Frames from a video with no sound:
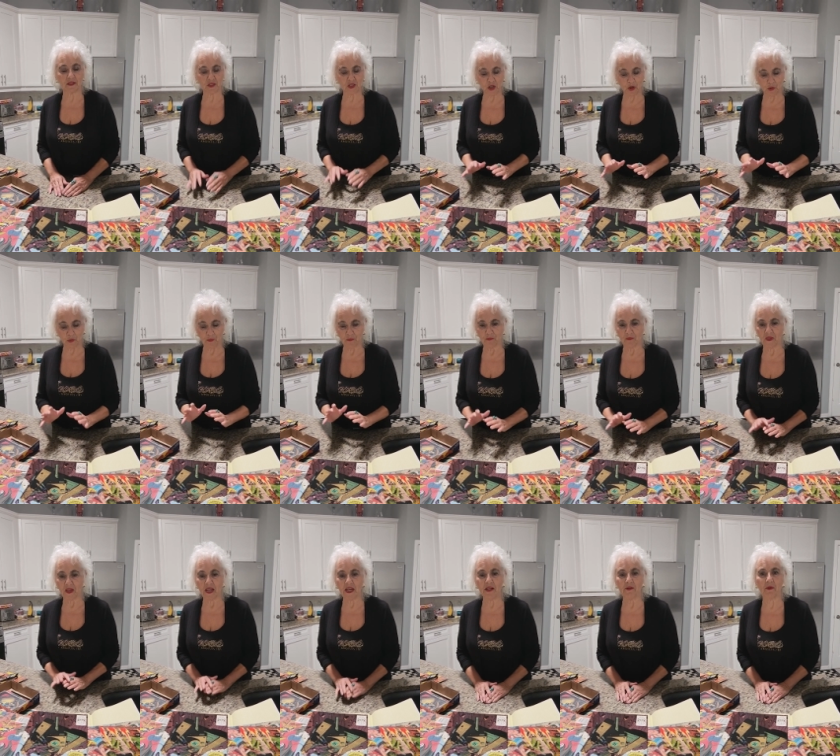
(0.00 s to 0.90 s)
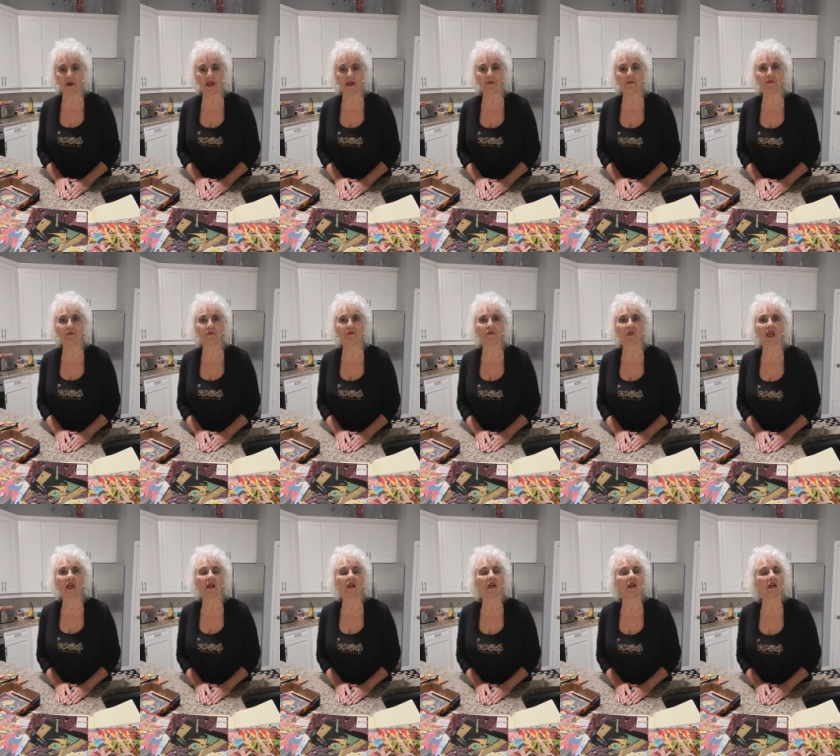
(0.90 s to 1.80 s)
So anyway,
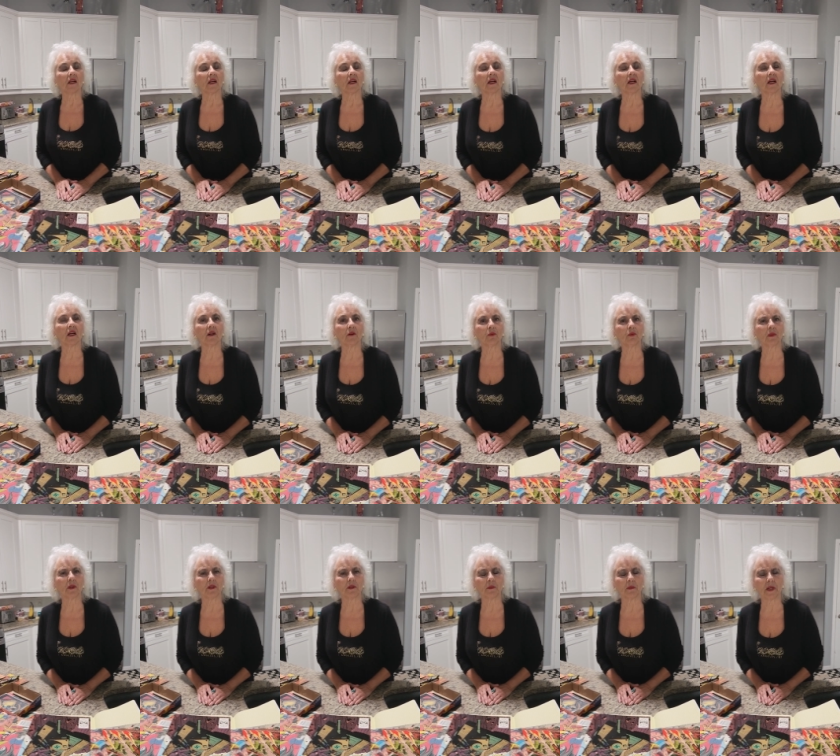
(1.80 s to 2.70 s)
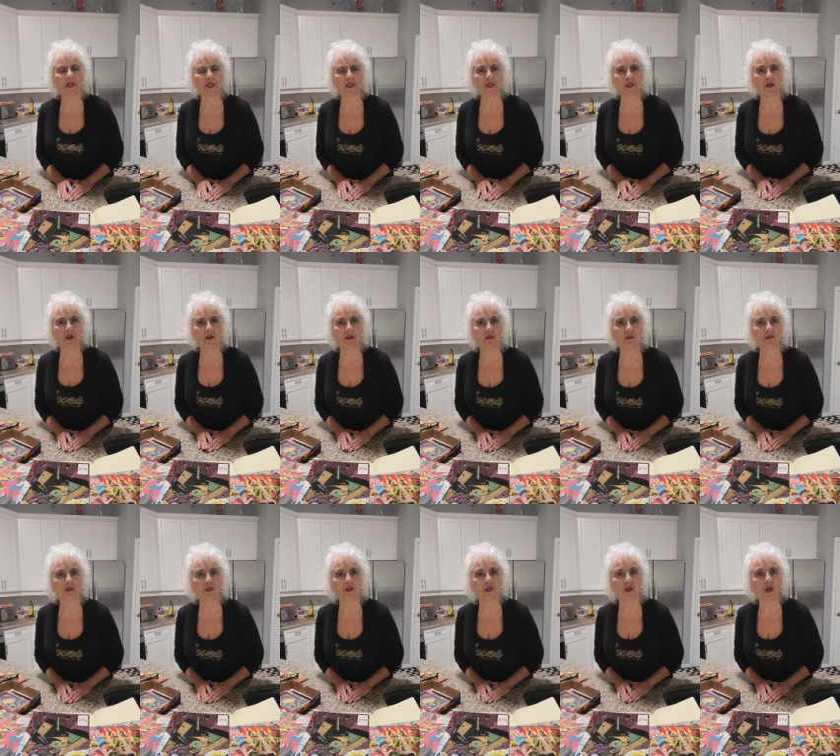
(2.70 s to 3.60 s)
where do I start?